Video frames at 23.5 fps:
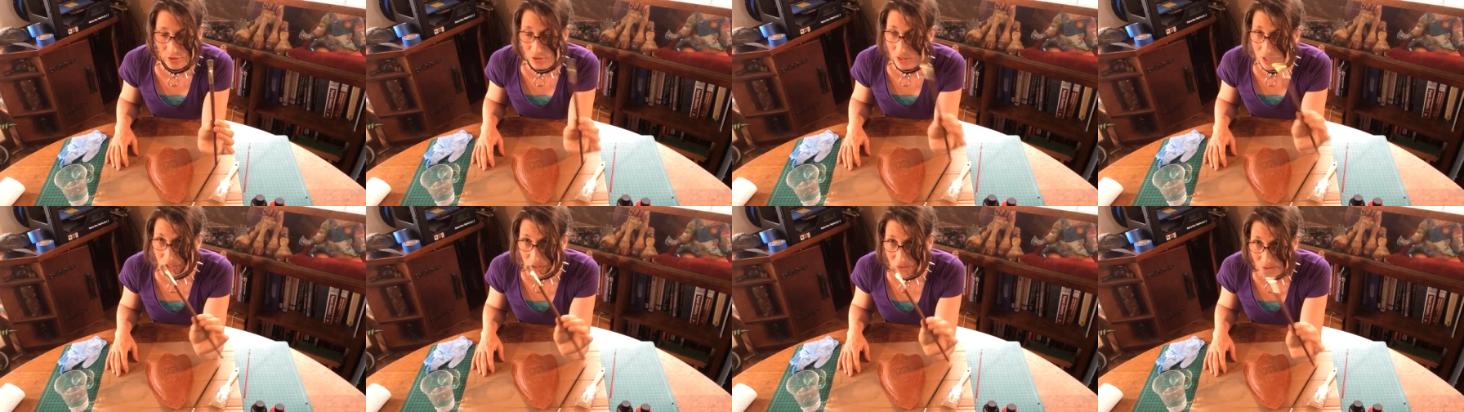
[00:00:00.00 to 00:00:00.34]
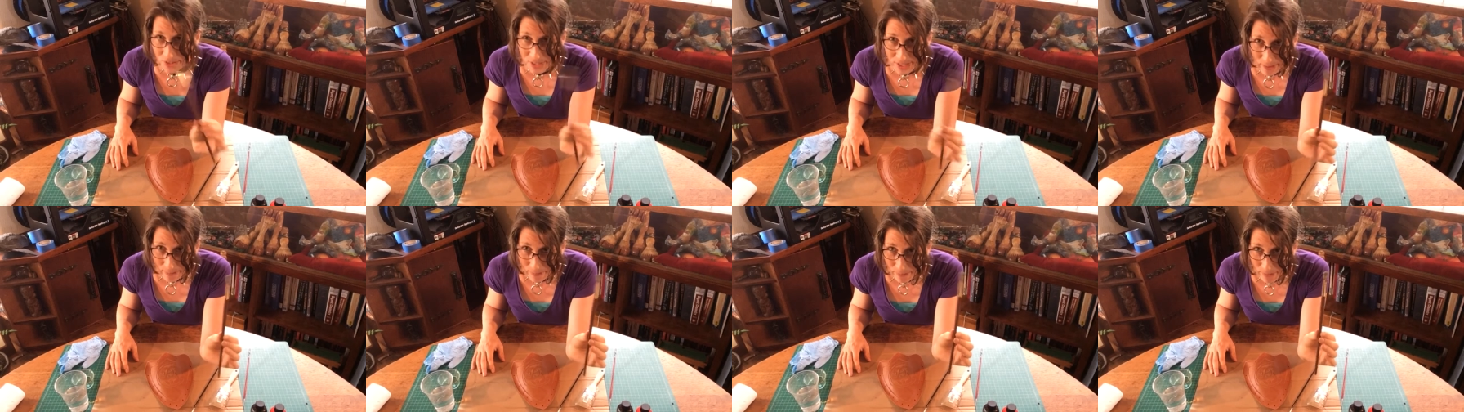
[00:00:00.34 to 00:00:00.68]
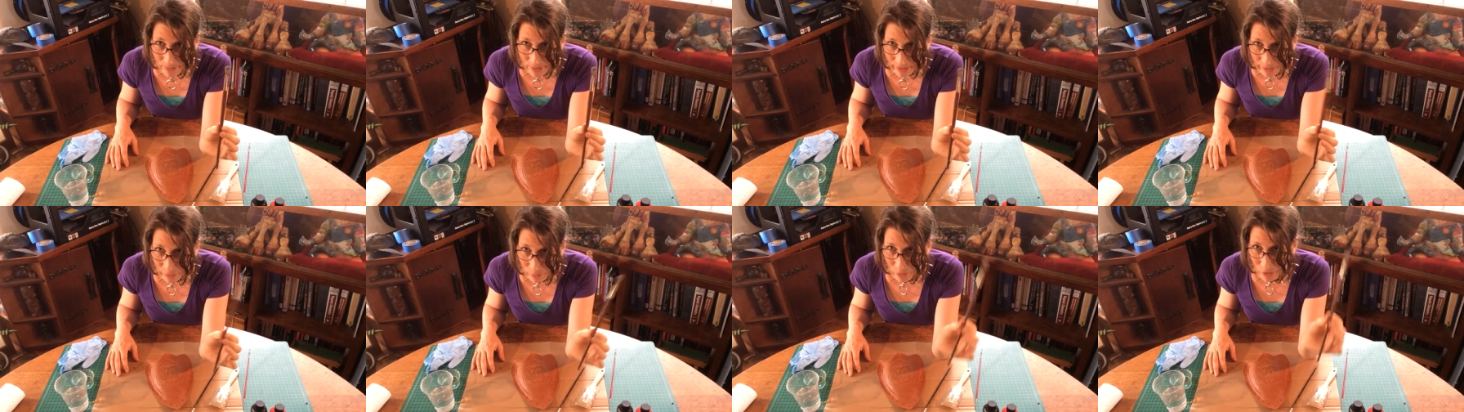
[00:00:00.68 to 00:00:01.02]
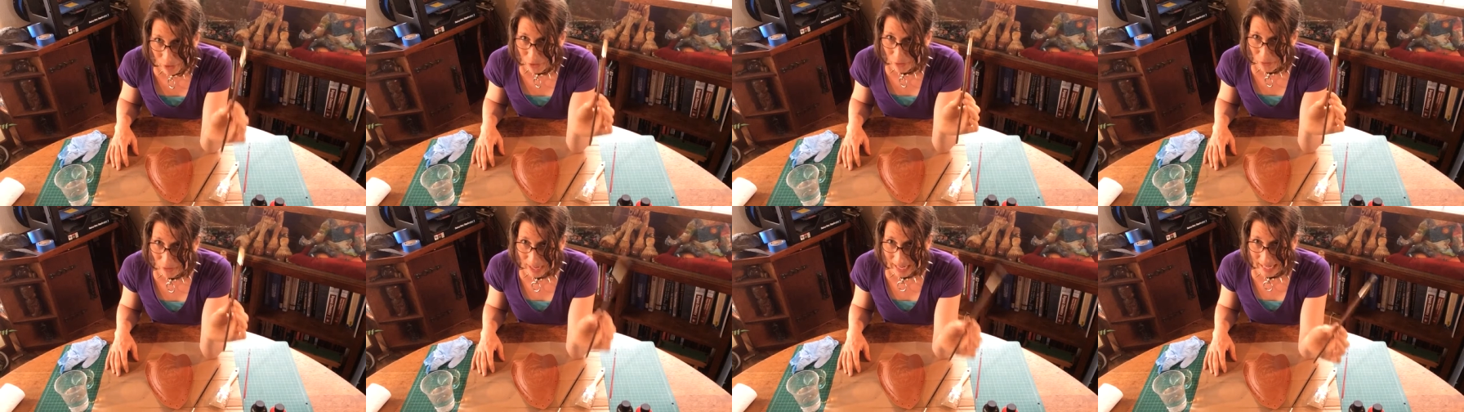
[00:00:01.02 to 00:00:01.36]
You can use them, they
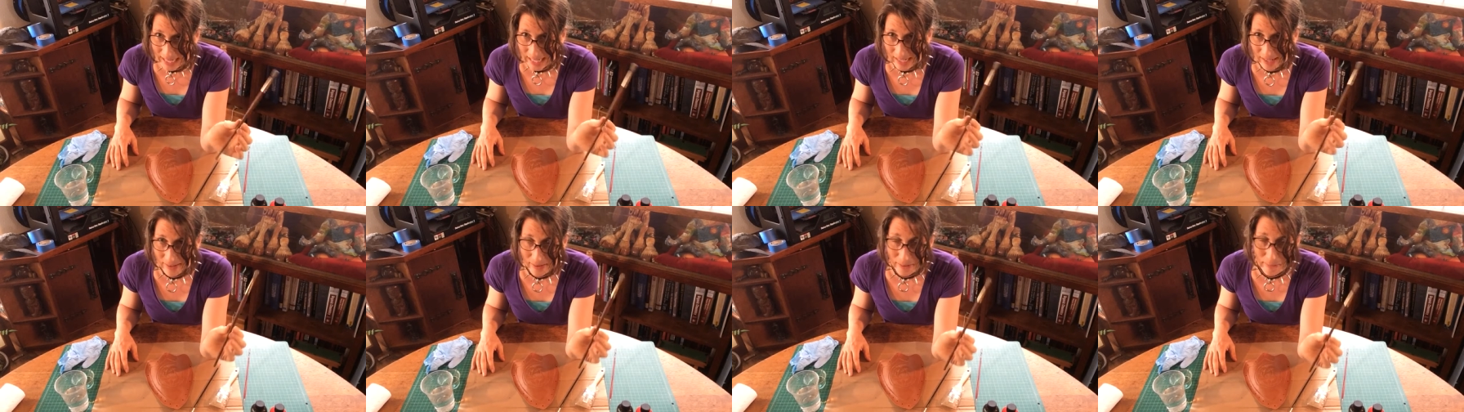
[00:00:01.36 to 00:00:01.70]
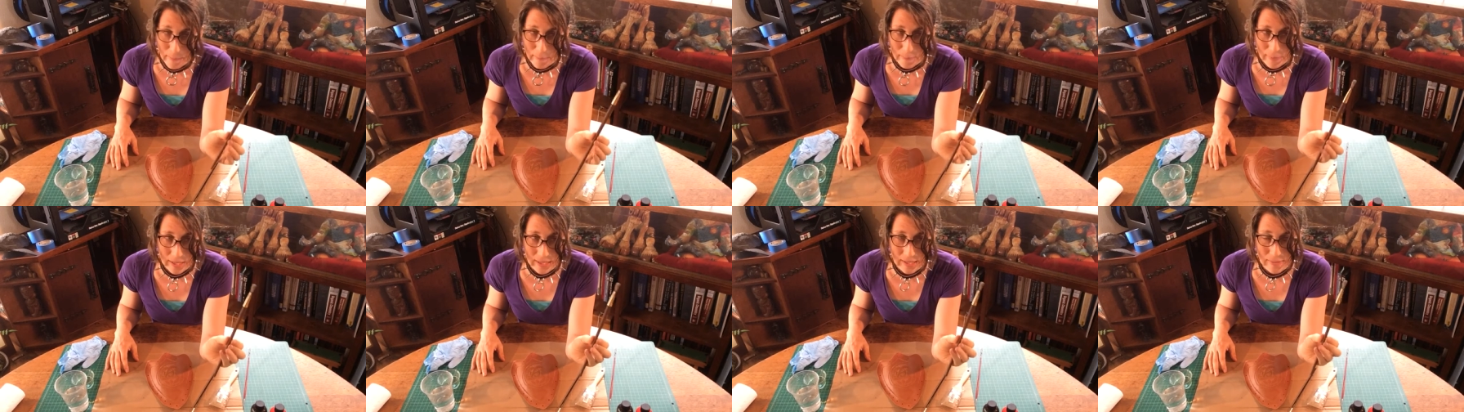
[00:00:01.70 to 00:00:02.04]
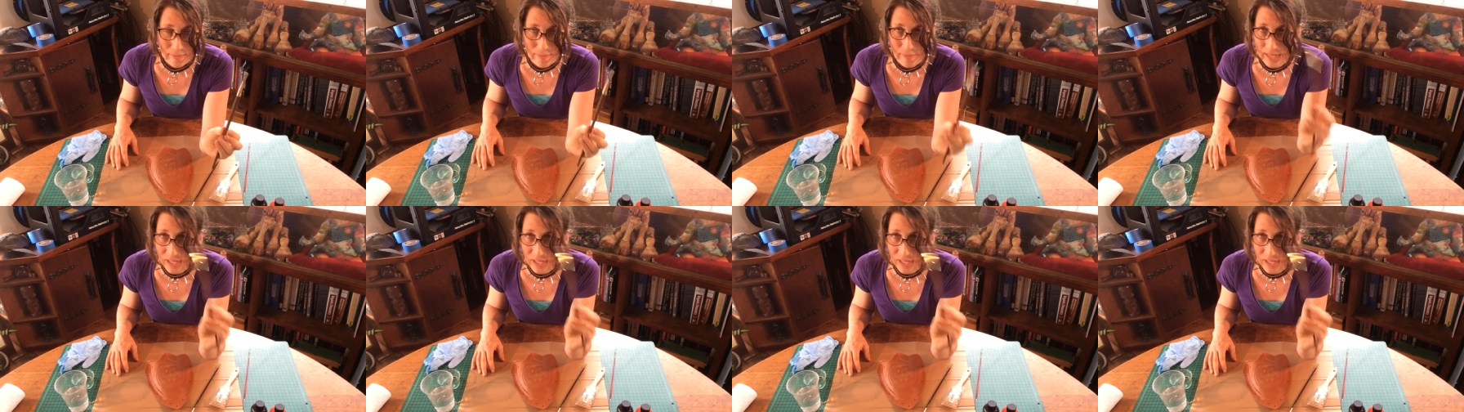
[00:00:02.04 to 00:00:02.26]
work great, but